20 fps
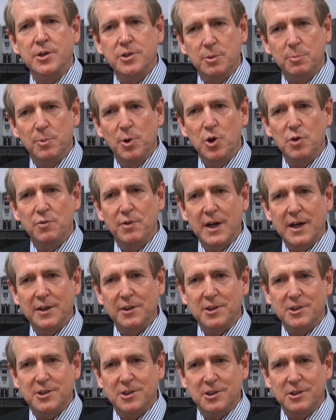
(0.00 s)
to move
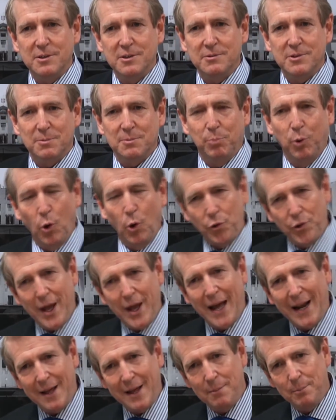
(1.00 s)
either to support
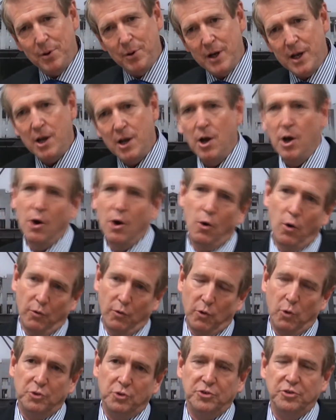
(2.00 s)
the LNP or,
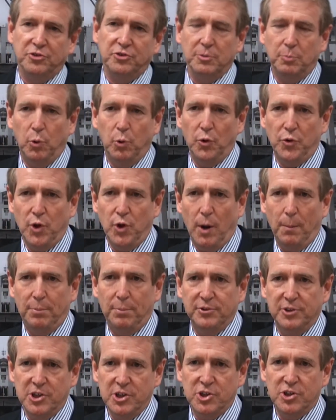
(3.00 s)
of course, to support the
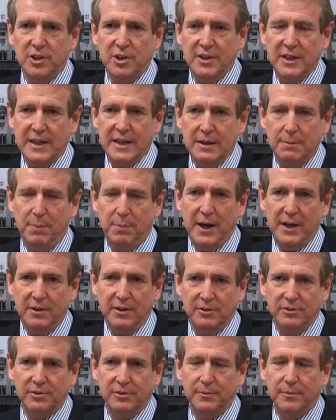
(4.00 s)
opposition and the
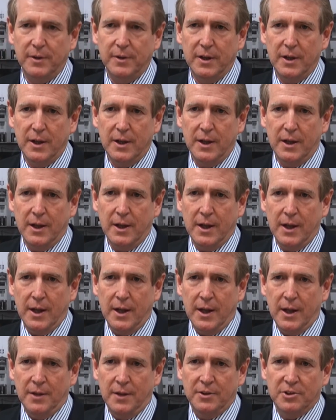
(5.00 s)
independents.
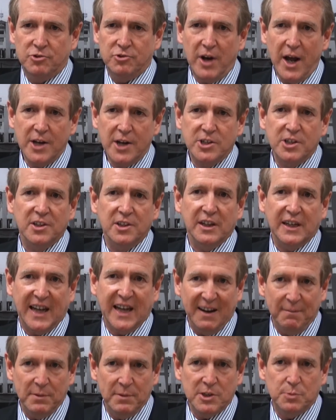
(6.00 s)
The strategy that the
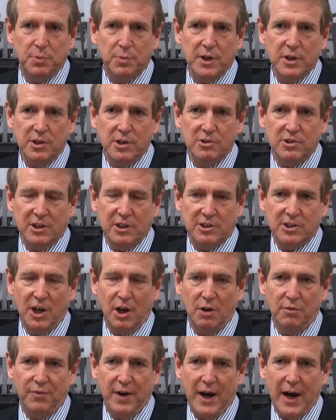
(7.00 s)
government's been using
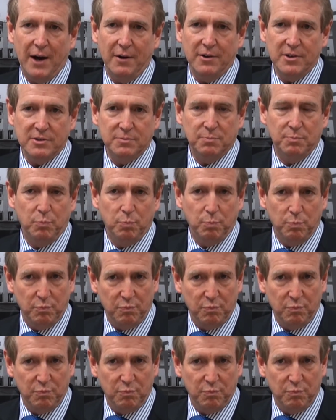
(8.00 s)
so far is